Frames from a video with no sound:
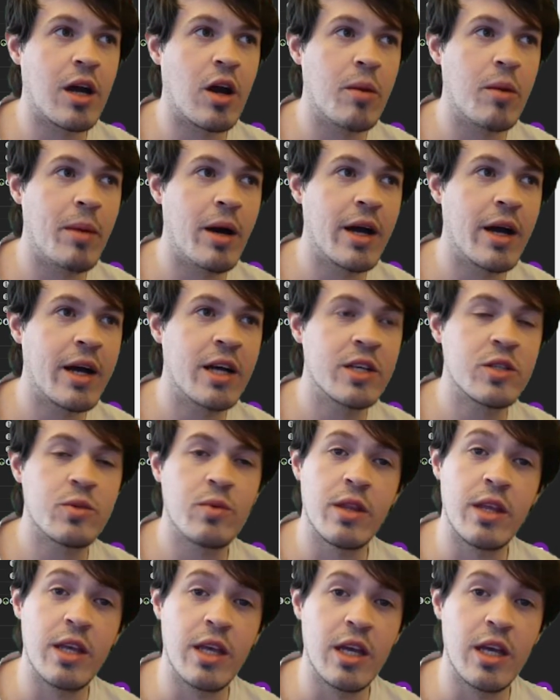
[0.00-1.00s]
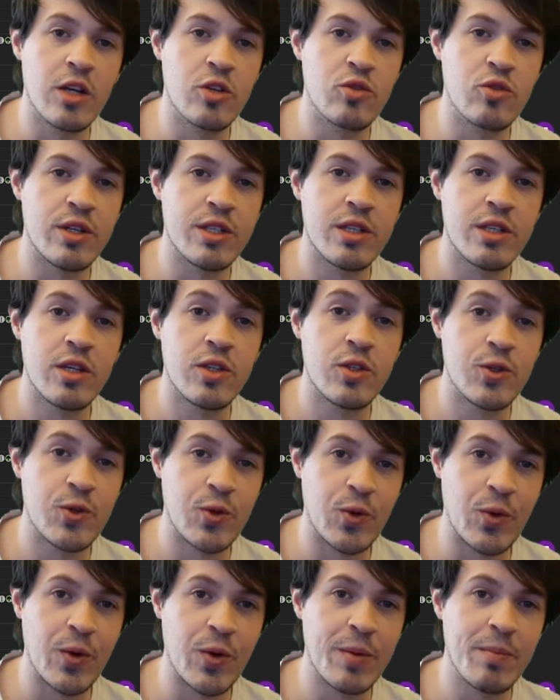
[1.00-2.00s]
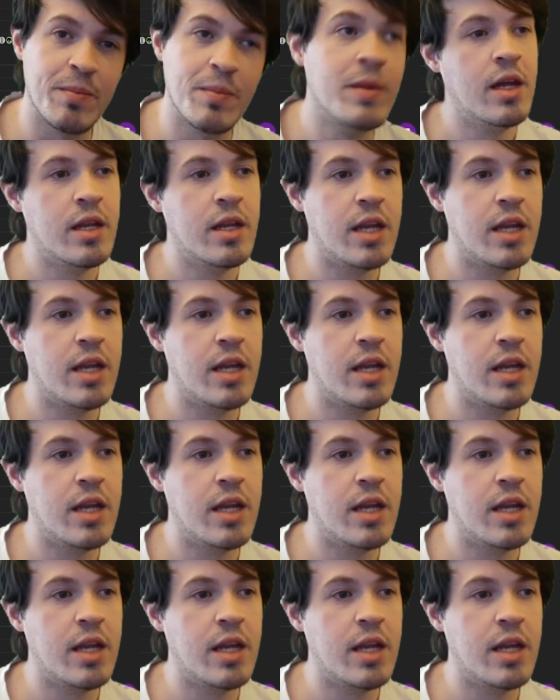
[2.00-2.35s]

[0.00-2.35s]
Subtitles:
Carbagas with Yidris Storm.